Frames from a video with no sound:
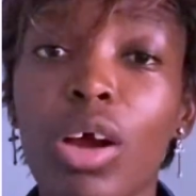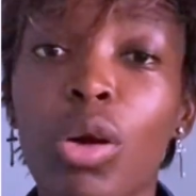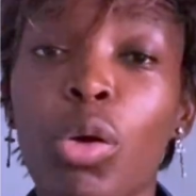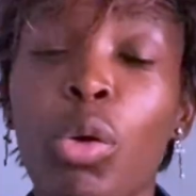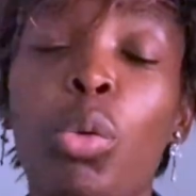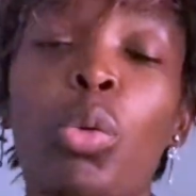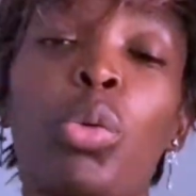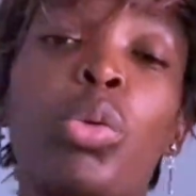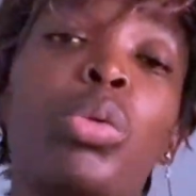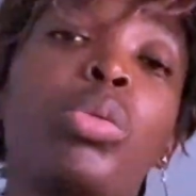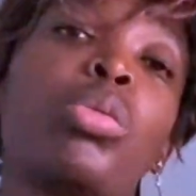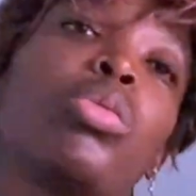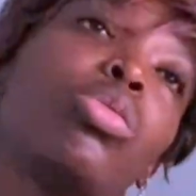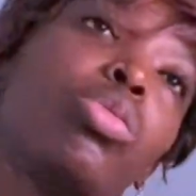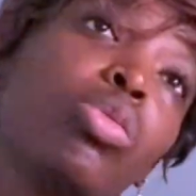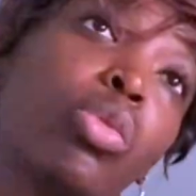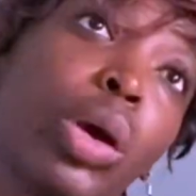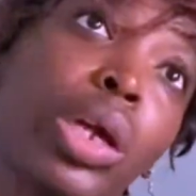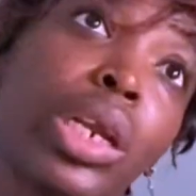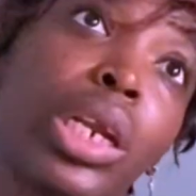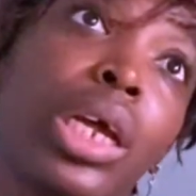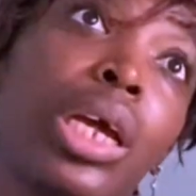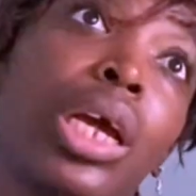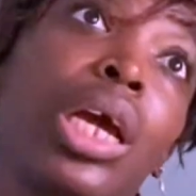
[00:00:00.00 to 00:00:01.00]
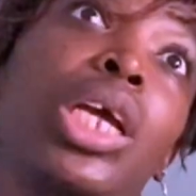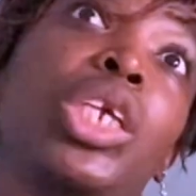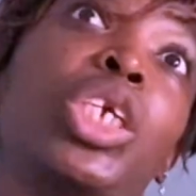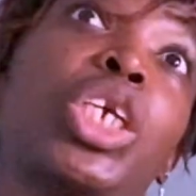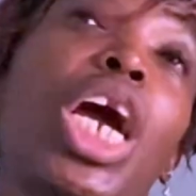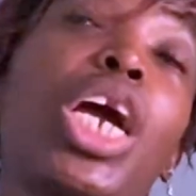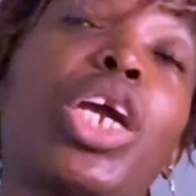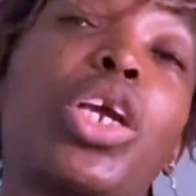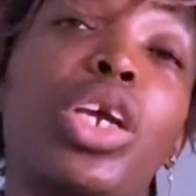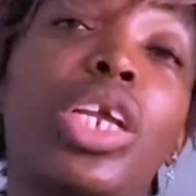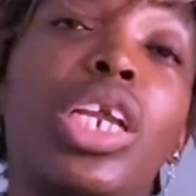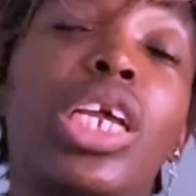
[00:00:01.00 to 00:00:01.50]
when
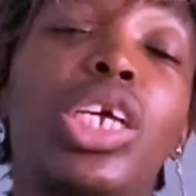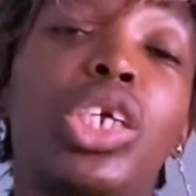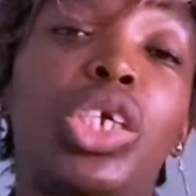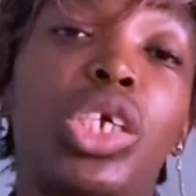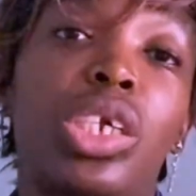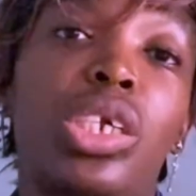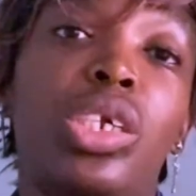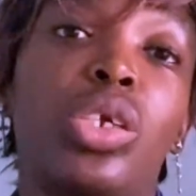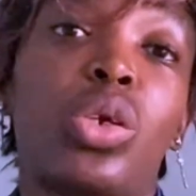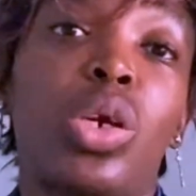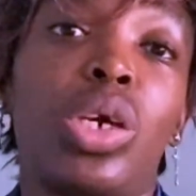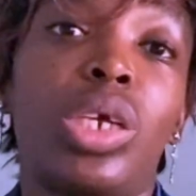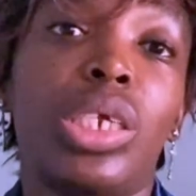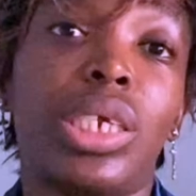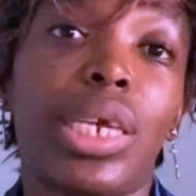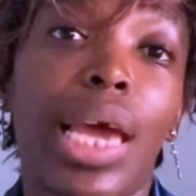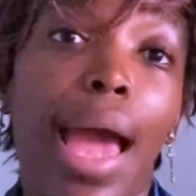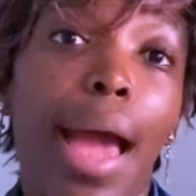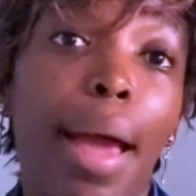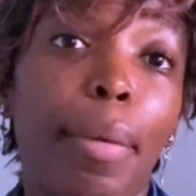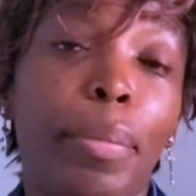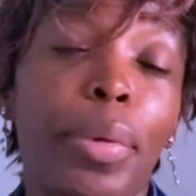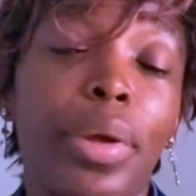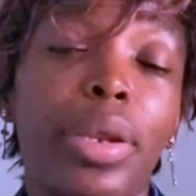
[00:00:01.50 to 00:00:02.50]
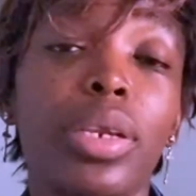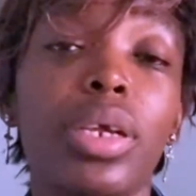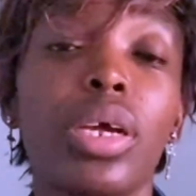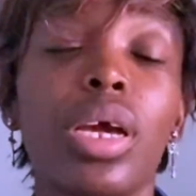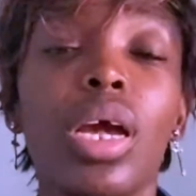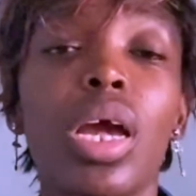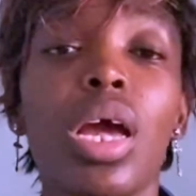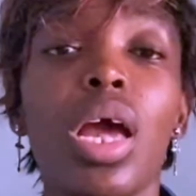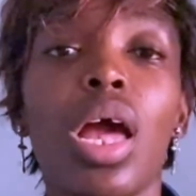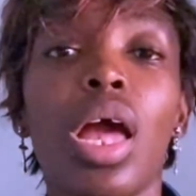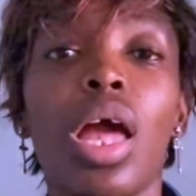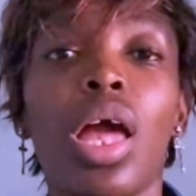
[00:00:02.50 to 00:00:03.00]
ejaculation is going to happen,
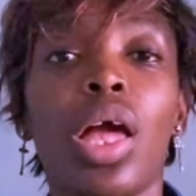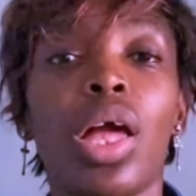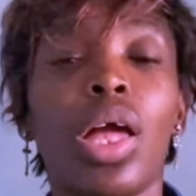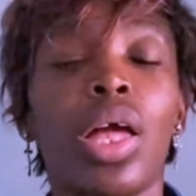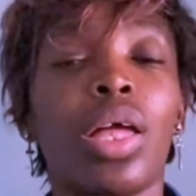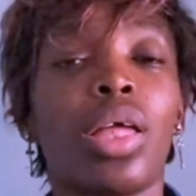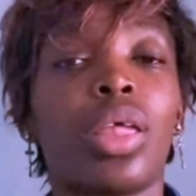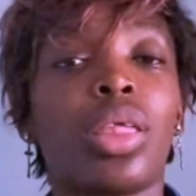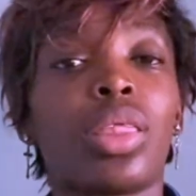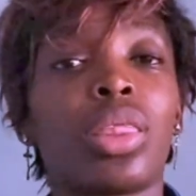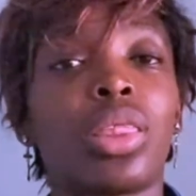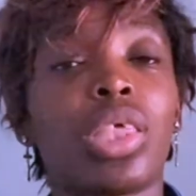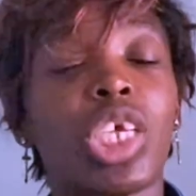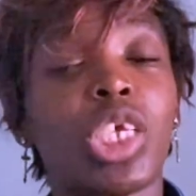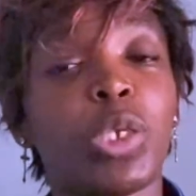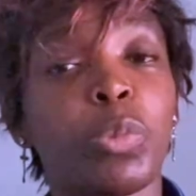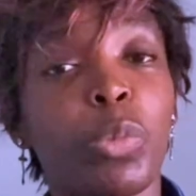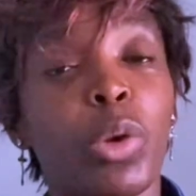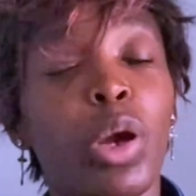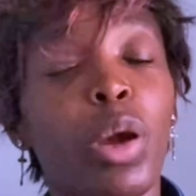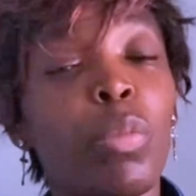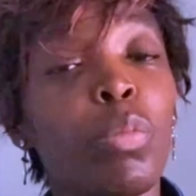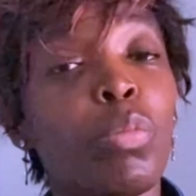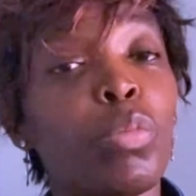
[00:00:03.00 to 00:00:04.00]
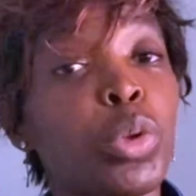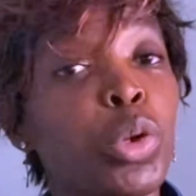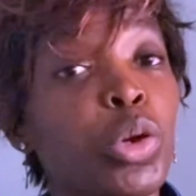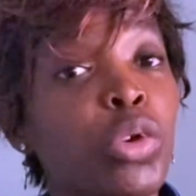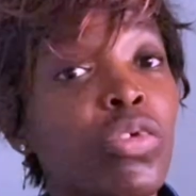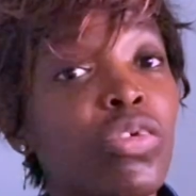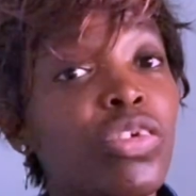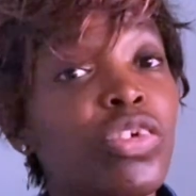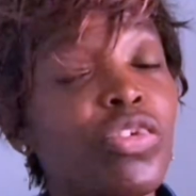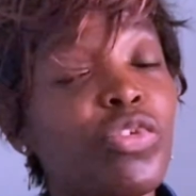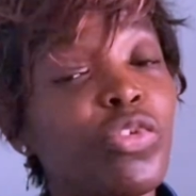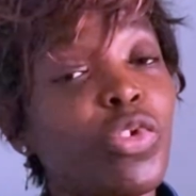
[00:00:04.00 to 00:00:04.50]
the sperm moves
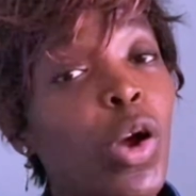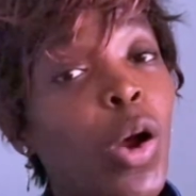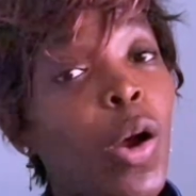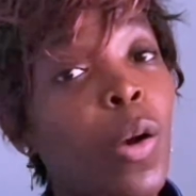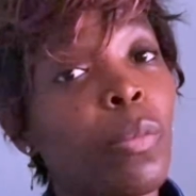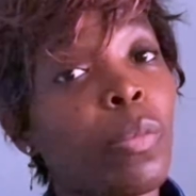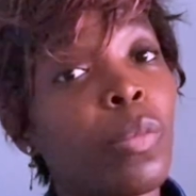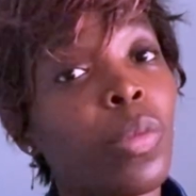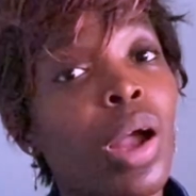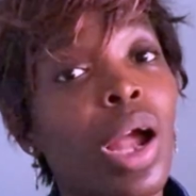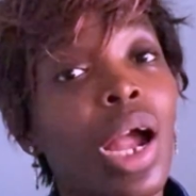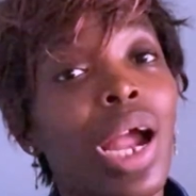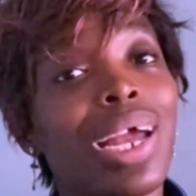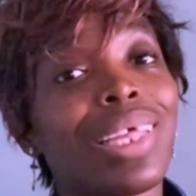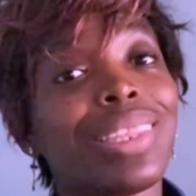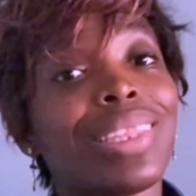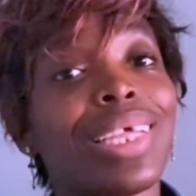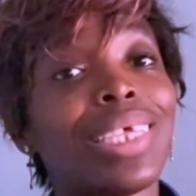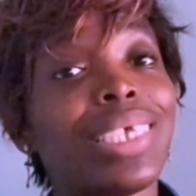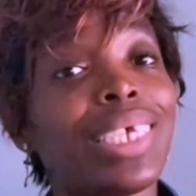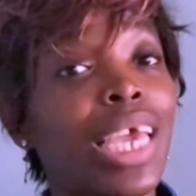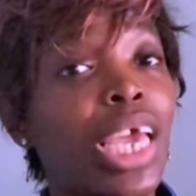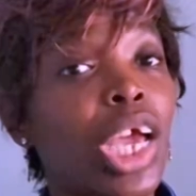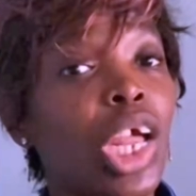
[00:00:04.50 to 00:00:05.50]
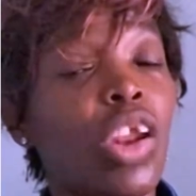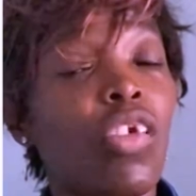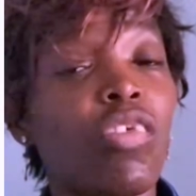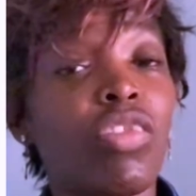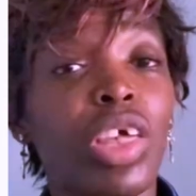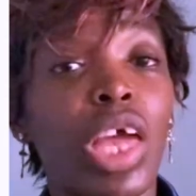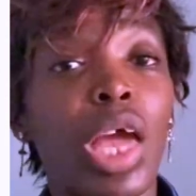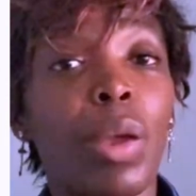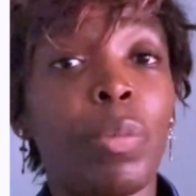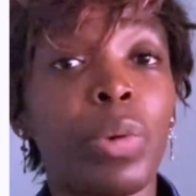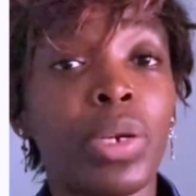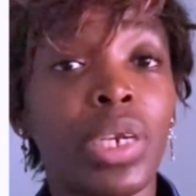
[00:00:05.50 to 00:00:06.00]
from the tail of the
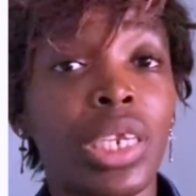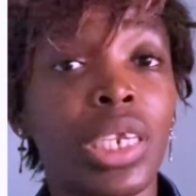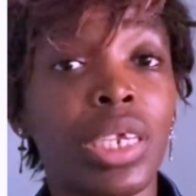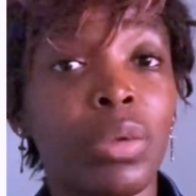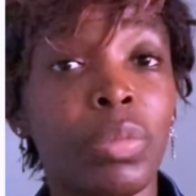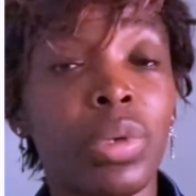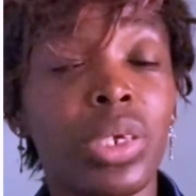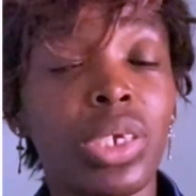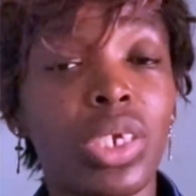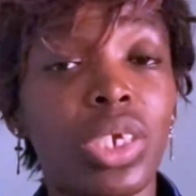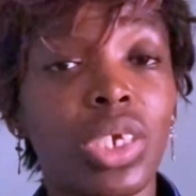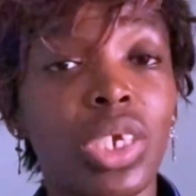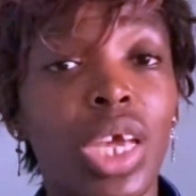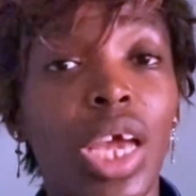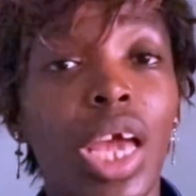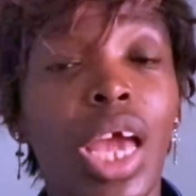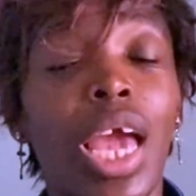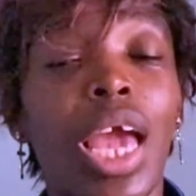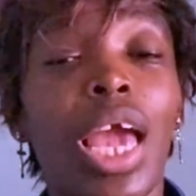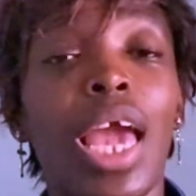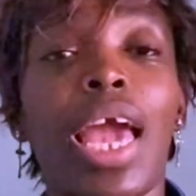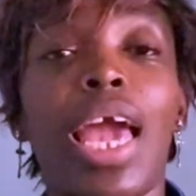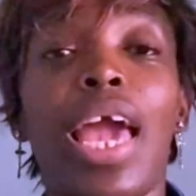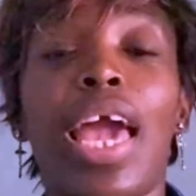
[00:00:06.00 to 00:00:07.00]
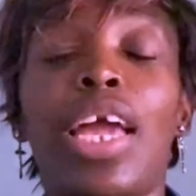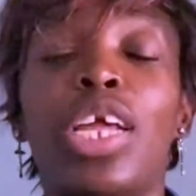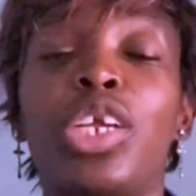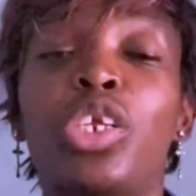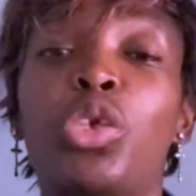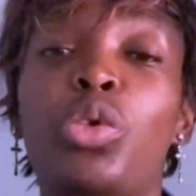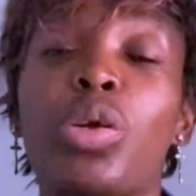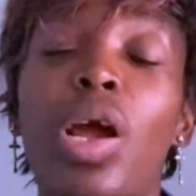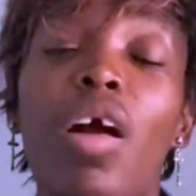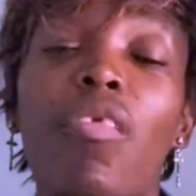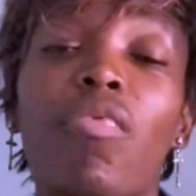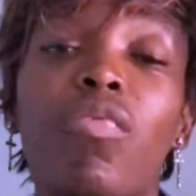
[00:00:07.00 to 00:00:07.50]
epididymis and
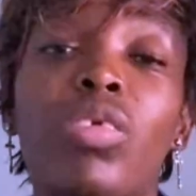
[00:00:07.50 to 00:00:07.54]
travels